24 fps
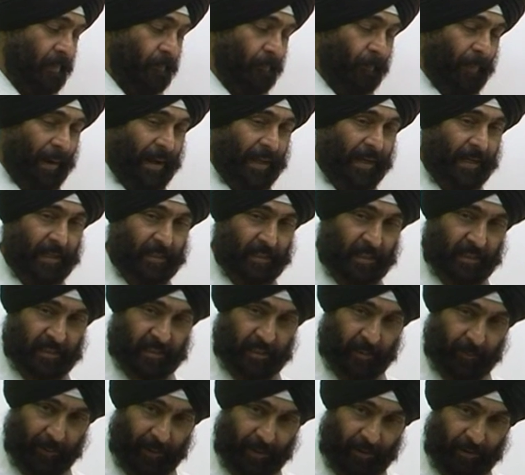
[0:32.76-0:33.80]
Bilateral
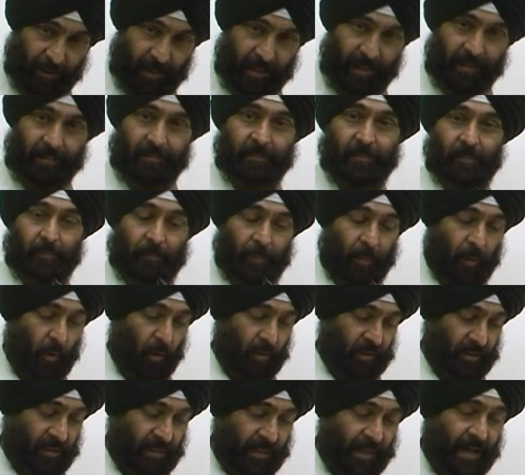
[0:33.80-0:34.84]
symmetry
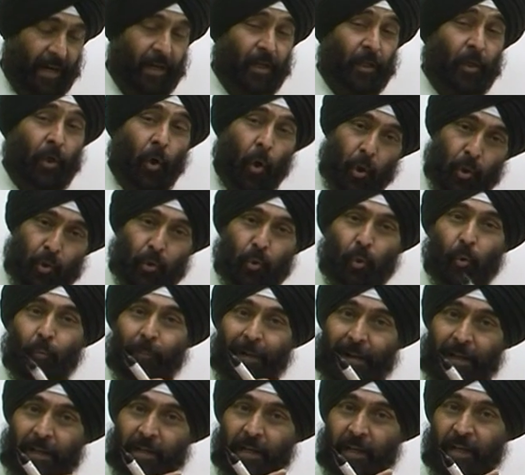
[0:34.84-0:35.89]
because they are dorso
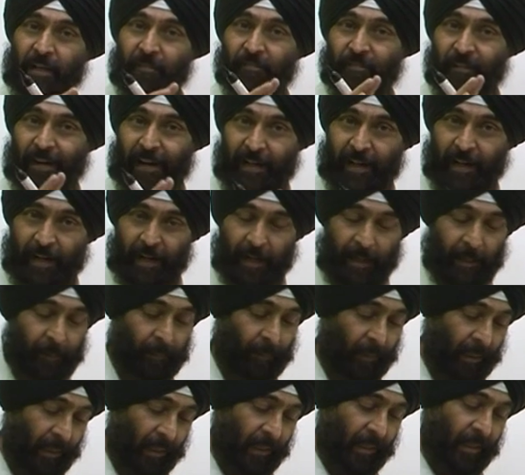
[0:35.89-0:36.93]
ventrally flattened
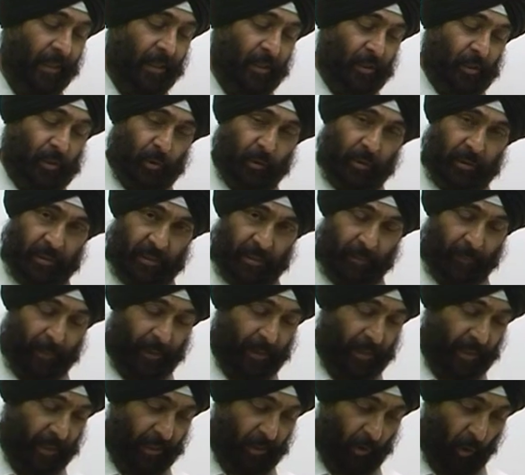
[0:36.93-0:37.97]
animal. So the
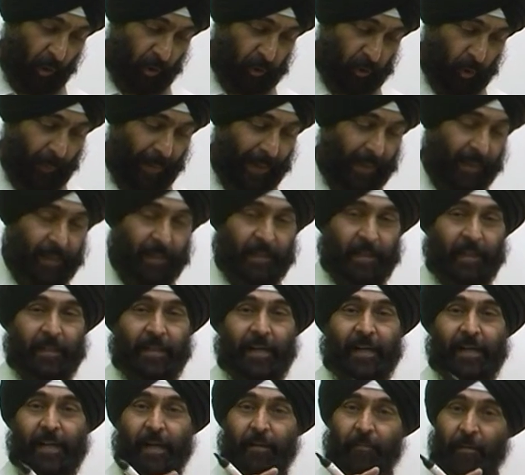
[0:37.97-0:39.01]
symmetry is also bilateral
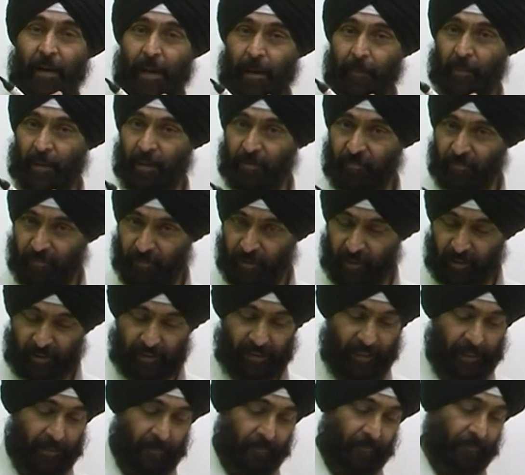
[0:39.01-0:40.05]
that appear
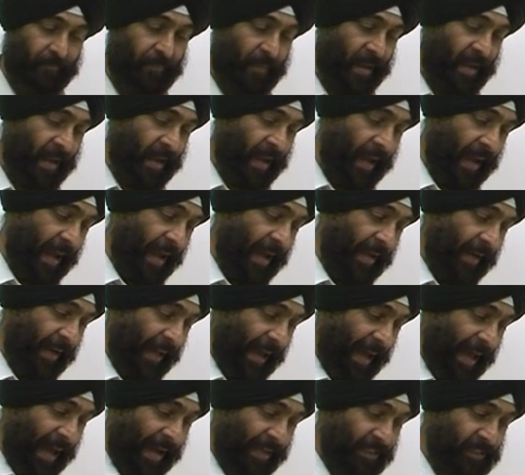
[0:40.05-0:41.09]
first time and
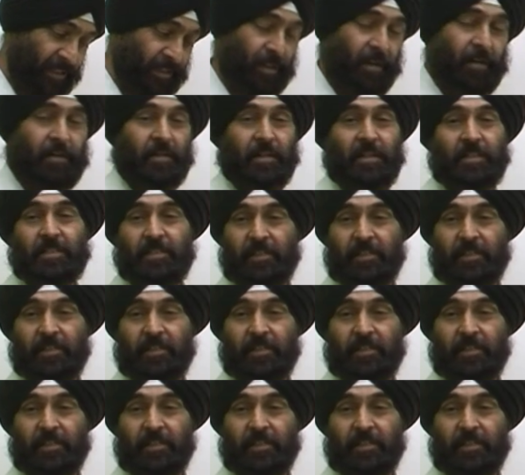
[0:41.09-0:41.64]
excretory